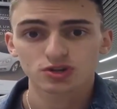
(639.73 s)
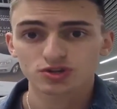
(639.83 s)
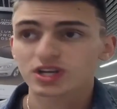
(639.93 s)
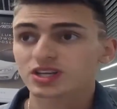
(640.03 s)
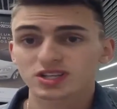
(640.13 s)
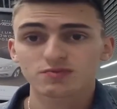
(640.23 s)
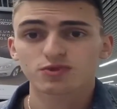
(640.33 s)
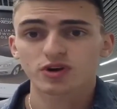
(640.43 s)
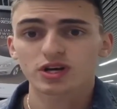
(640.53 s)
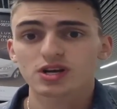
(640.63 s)
You can keep
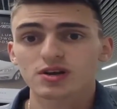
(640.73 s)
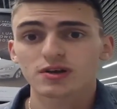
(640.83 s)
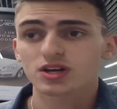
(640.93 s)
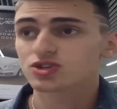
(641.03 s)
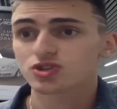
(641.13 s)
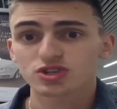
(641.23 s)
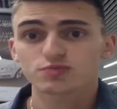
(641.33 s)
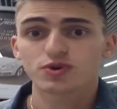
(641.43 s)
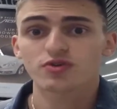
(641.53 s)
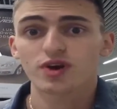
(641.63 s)
going. It's going to
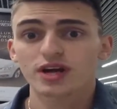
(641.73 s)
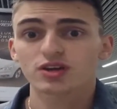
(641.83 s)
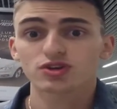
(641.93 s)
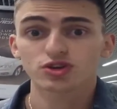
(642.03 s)
be alright.